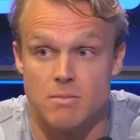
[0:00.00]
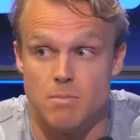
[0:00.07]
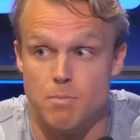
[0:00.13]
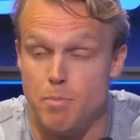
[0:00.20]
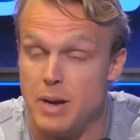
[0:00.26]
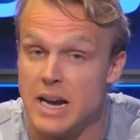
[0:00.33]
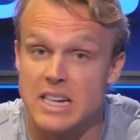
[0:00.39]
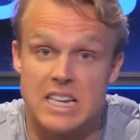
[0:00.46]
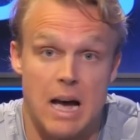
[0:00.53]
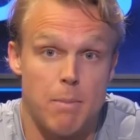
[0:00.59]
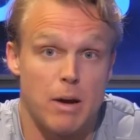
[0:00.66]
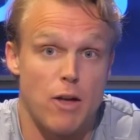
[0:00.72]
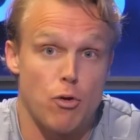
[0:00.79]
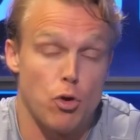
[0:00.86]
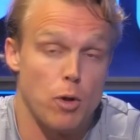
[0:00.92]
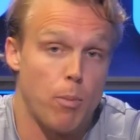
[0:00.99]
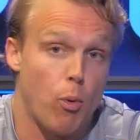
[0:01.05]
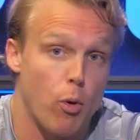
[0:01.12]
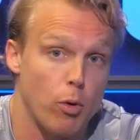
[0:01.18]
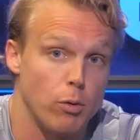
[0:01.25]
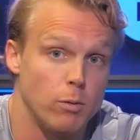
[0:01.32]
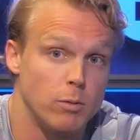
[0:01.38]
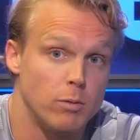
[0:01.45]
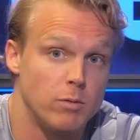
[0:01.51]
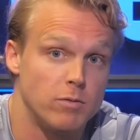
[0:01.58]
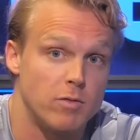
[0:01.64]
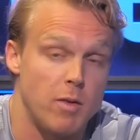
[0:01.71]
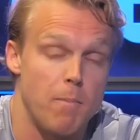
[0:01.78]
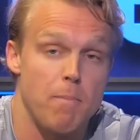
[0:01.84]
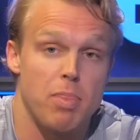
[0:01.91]
big time get through the portal
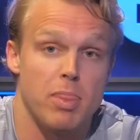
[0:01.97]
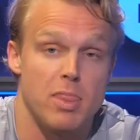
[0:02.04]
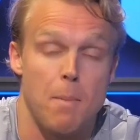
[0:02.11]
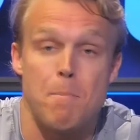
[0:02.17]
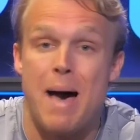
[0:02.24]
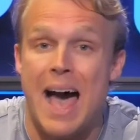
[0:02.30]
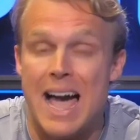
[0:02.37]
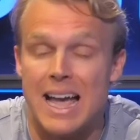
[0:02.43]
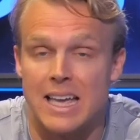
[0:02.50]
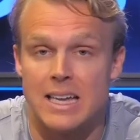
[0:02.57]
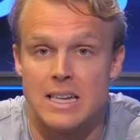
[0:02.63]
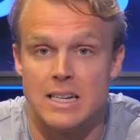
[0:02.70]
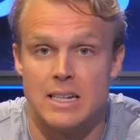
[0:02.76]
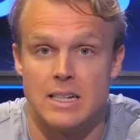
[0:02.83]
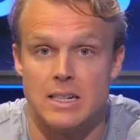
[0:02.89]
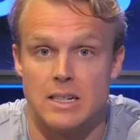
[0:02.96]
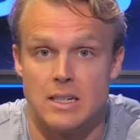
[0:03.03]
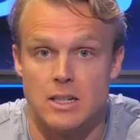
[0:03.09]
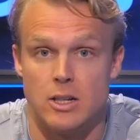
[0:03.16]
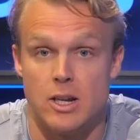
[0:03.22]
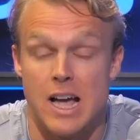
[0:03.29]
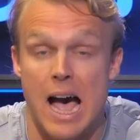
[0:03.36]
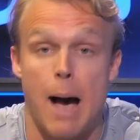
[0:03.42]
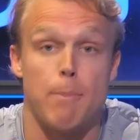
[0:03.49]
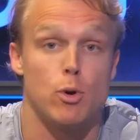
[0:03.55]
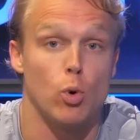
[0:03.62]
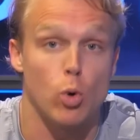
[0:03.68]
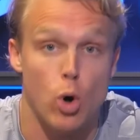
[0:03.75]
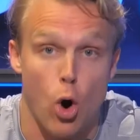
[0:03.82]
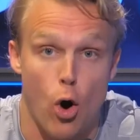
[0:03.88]
from the MAC. You got
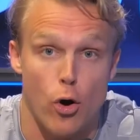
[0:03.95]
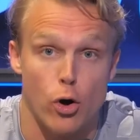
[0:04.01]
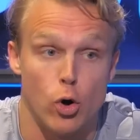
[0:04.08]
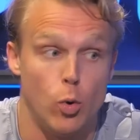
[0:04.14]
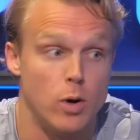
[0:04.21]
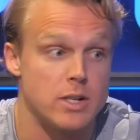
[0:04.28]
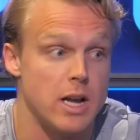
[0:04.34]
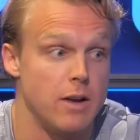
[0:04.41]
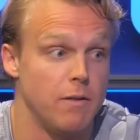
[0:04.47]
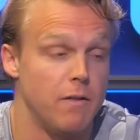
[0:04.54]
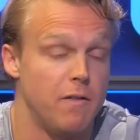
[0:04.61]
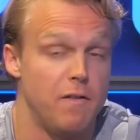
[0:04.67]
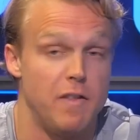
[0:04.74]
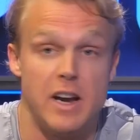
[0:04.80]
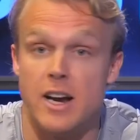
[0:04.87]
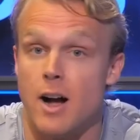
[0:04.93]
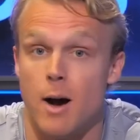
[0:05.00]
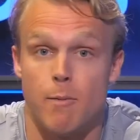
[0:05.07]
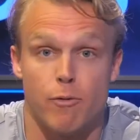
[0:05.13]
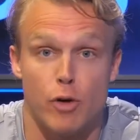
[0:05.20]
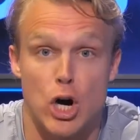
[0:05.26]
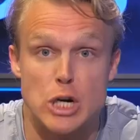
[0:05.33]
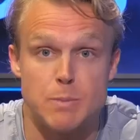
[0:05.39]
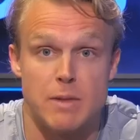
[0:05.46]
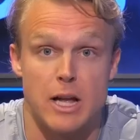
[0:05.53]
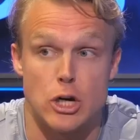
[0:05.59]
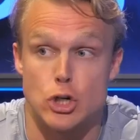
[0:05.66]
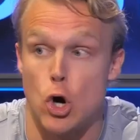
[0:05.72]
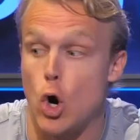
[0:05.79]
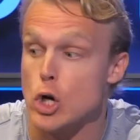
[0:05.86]
Abdul Carter, who was a phenom freshman that
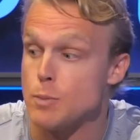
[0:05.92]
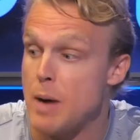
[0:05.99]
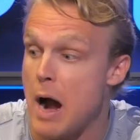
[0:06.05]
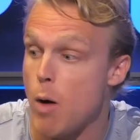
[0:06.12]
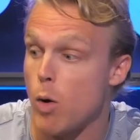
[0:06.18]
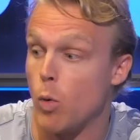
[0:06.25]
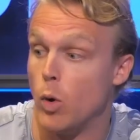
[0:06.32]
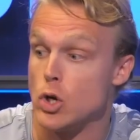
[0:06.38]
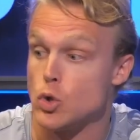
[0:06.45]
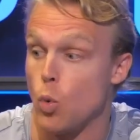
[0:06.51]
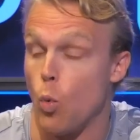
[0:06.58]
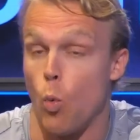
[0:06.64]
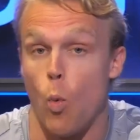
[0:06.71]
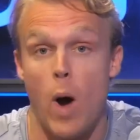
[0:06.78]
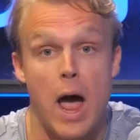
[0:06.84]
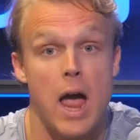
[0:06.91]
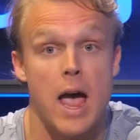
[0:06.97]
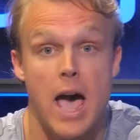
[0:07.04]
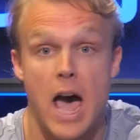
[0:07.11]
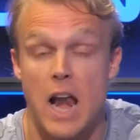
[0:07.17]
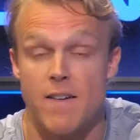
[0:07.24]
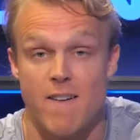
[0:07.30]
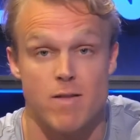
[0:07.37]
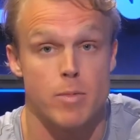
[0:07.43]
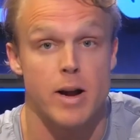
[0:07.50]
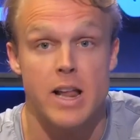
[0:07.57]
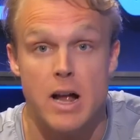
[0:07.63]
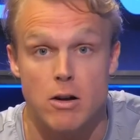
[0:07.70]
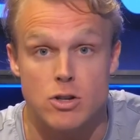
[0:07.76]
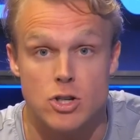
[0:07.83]
Charles Power was way ahead of
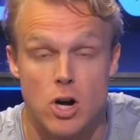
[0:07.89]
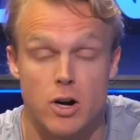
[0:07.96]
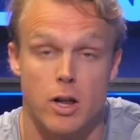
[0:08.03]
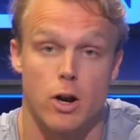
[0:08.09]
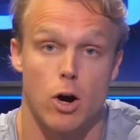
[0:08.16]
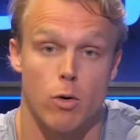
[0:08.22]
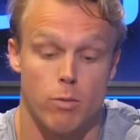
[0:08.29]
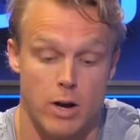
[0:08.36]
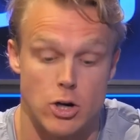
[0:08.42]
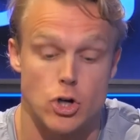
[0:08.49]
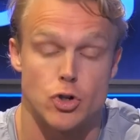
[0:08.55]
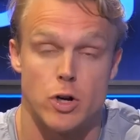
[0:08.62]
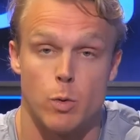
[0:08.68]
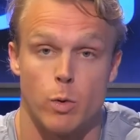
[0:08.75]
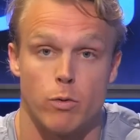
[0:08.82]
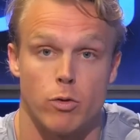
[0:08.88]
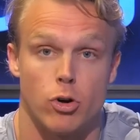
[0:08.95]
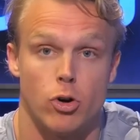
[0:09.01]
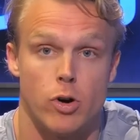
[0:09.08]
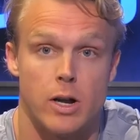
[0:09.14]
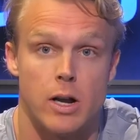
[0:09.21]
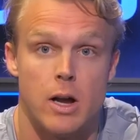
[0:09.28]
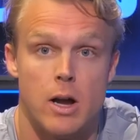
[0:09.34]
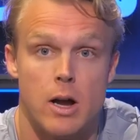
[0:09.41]
everybody else on in our industry with recruiting.